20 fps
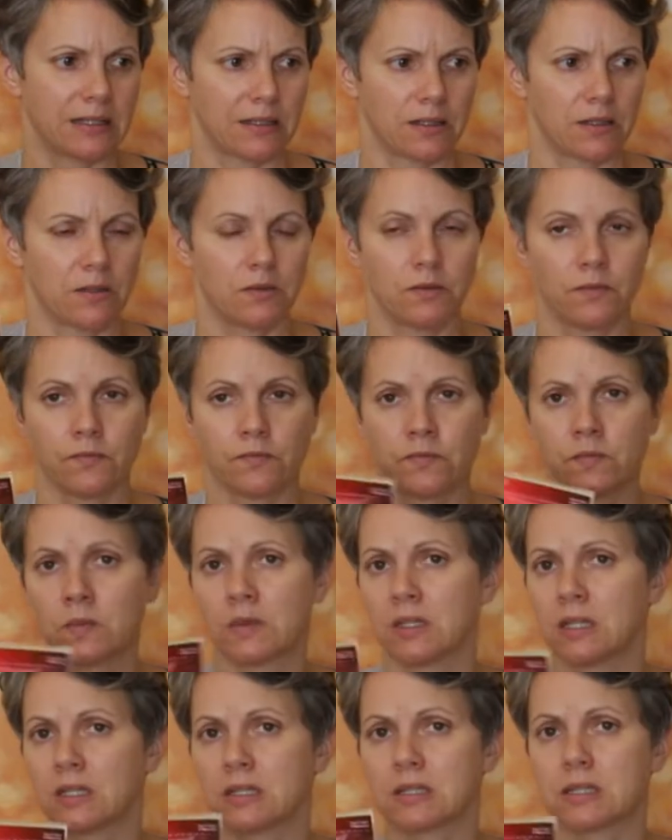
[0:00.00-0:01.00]
And
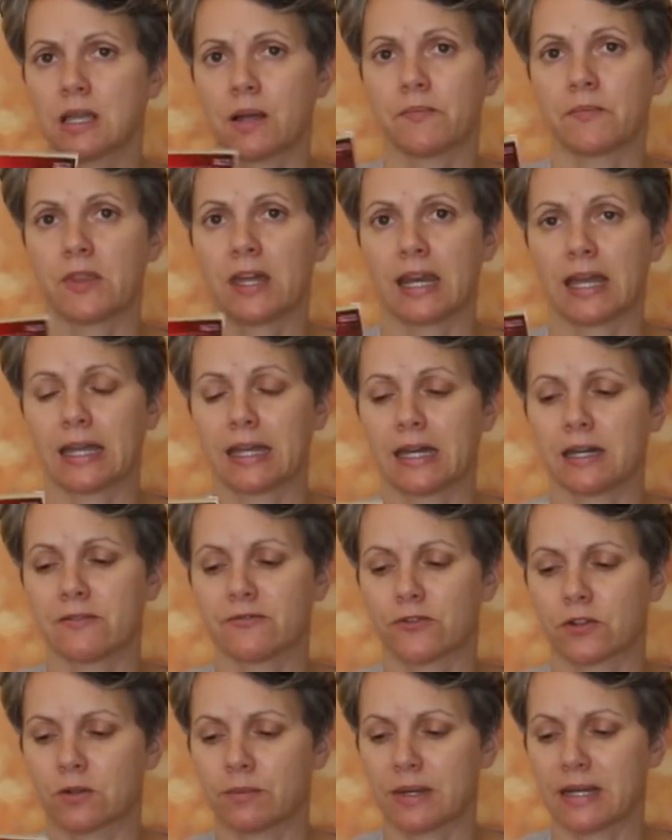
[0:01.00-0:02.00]
it's something that I
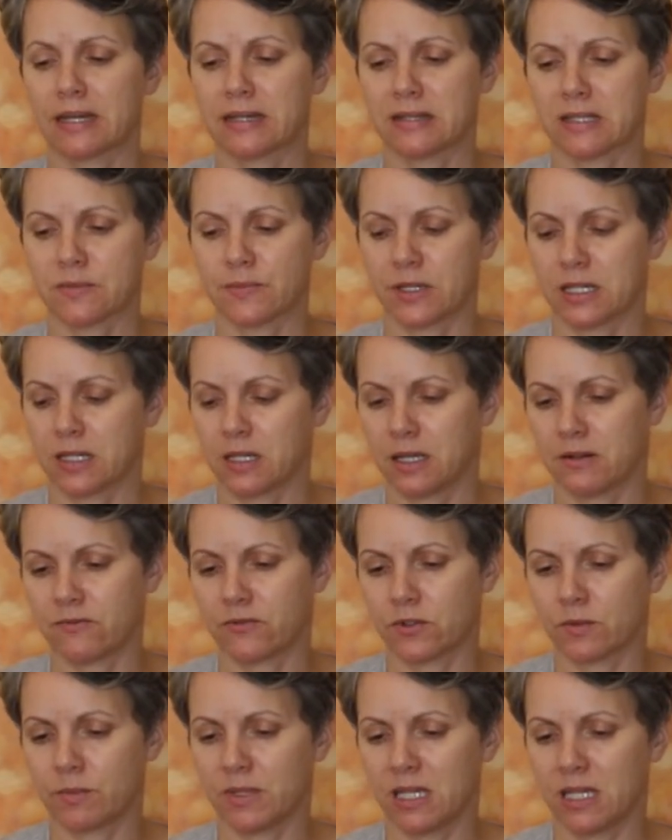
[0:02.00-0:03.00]
got for my husband and
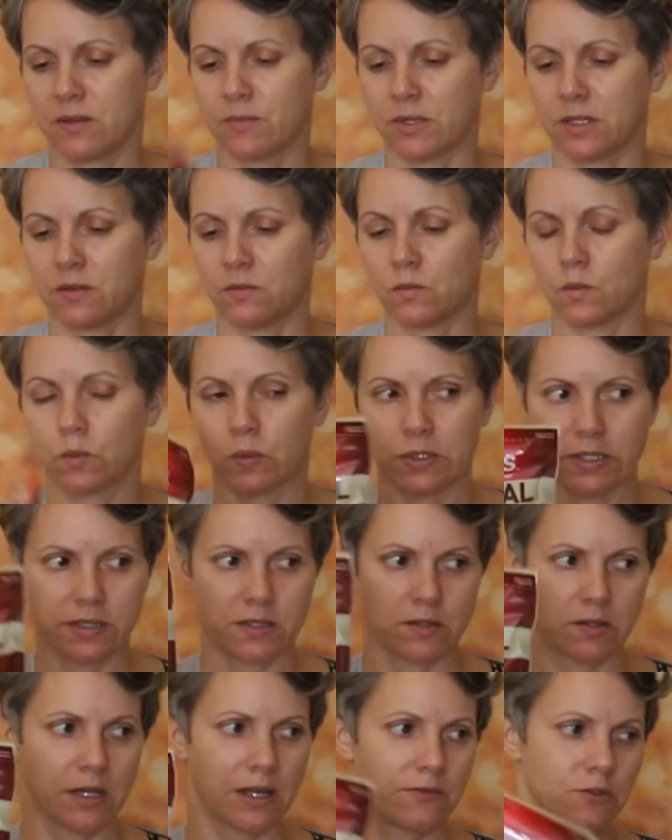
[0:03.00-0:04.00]
for me, but we
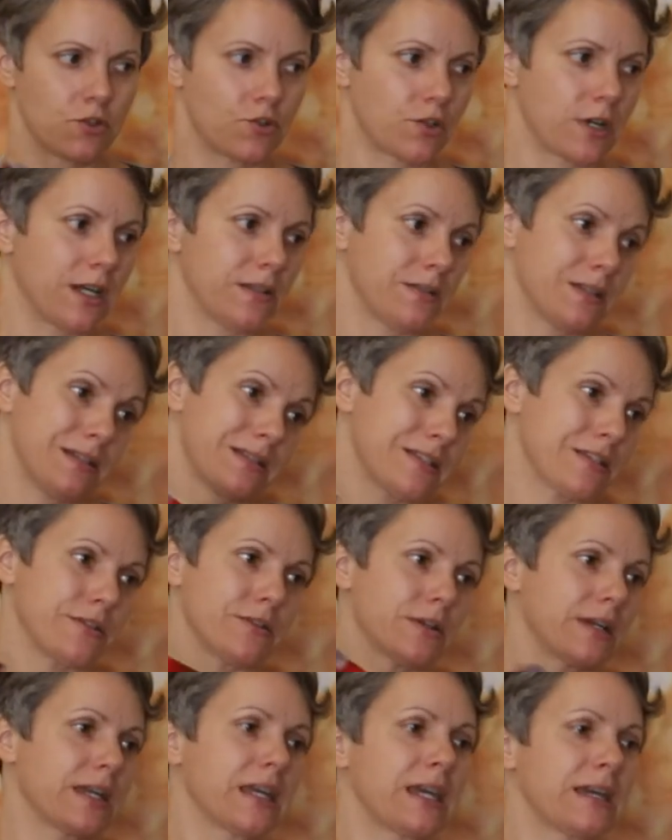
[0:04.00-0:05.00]
still have to try these
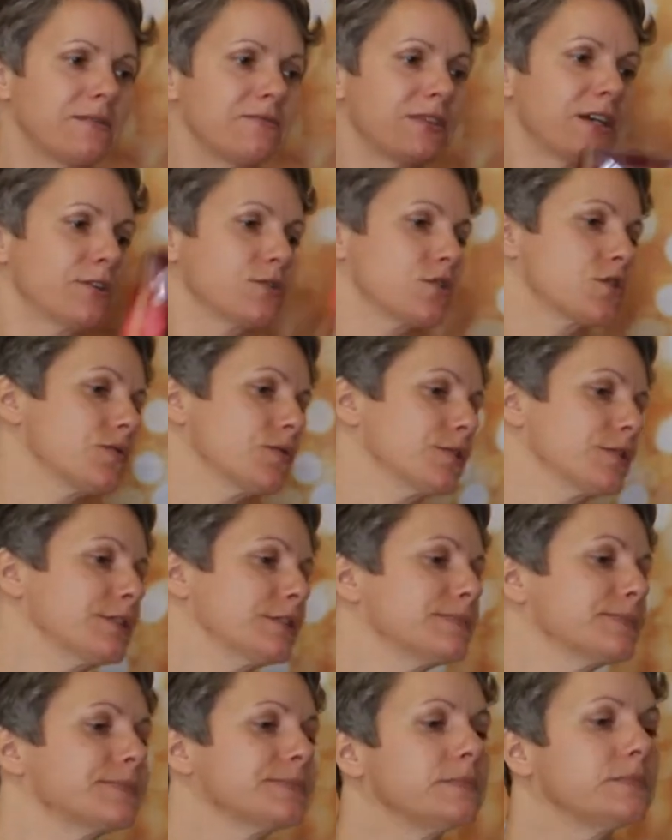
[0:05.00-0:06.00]
so I can vouch for it.